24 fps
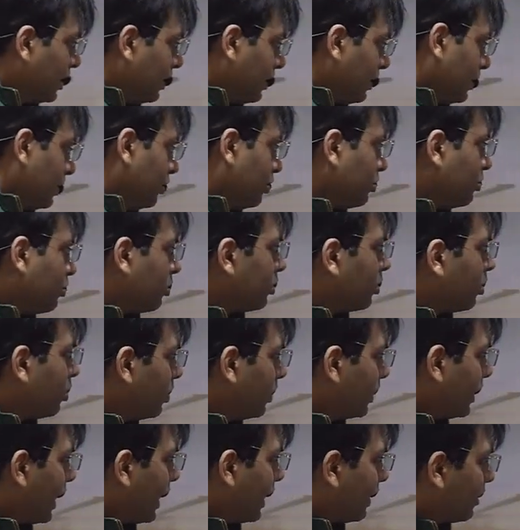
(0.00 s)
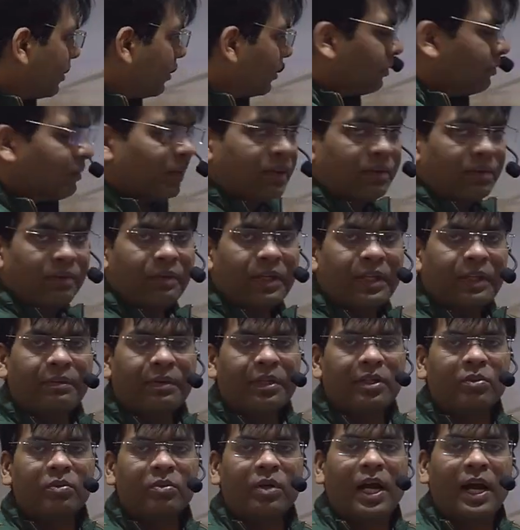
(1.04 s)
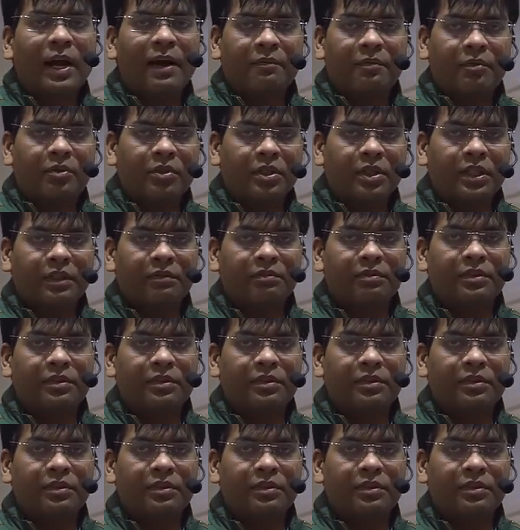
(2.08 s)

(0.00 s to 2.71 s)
you should know that whenever you have to give